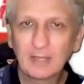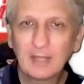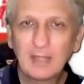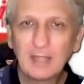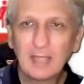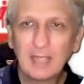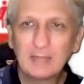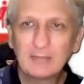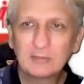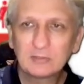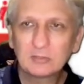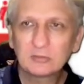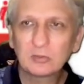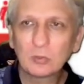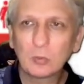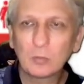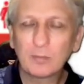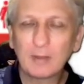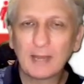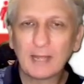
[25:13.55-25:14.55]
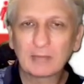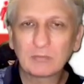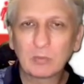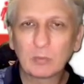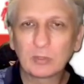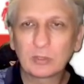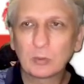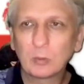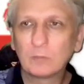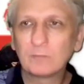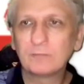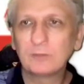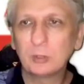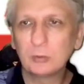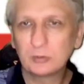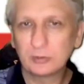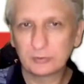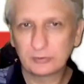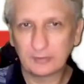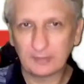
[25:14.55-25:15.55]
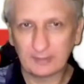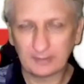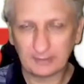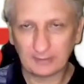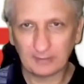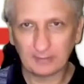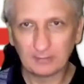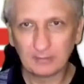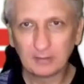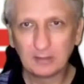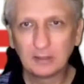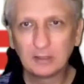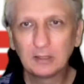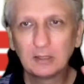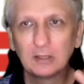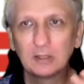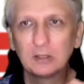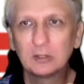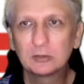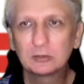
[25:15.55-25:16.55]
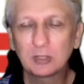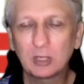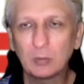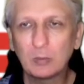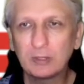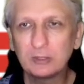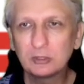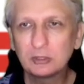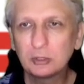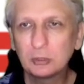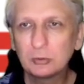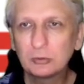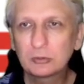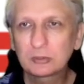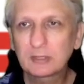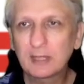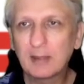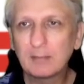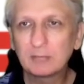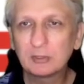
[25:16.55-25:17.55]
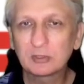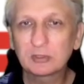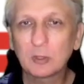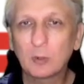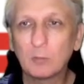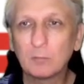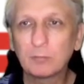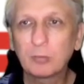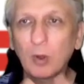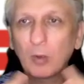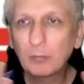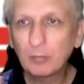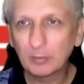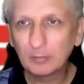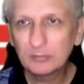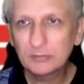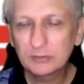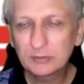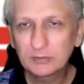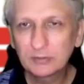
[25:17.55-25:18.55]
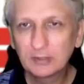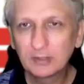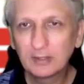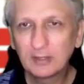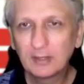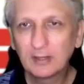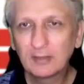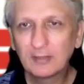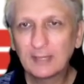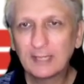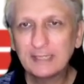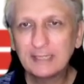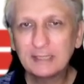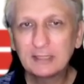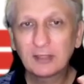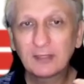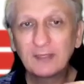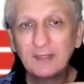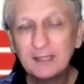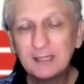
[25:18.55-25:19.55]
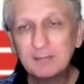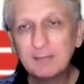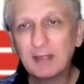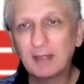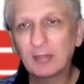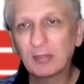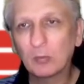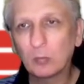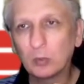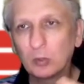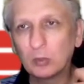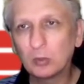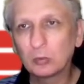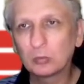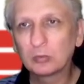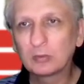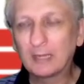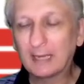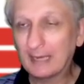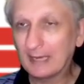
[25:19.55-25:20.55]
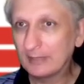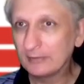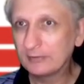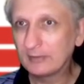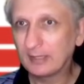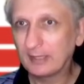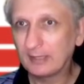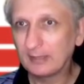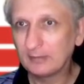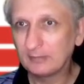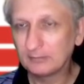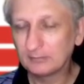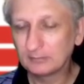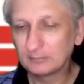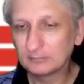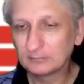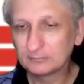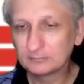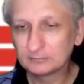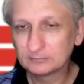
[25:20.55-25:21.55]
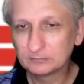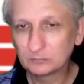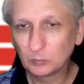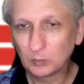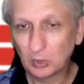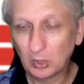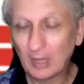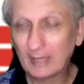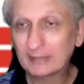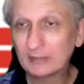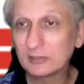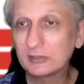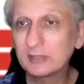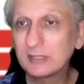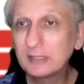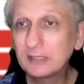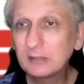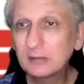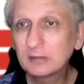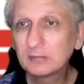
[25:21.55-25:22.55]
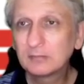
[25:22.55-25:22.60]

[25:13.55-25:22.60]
And this is all part of what we call futures thinking. So when students come to solve problems, they need to think about the world as they would like to see it,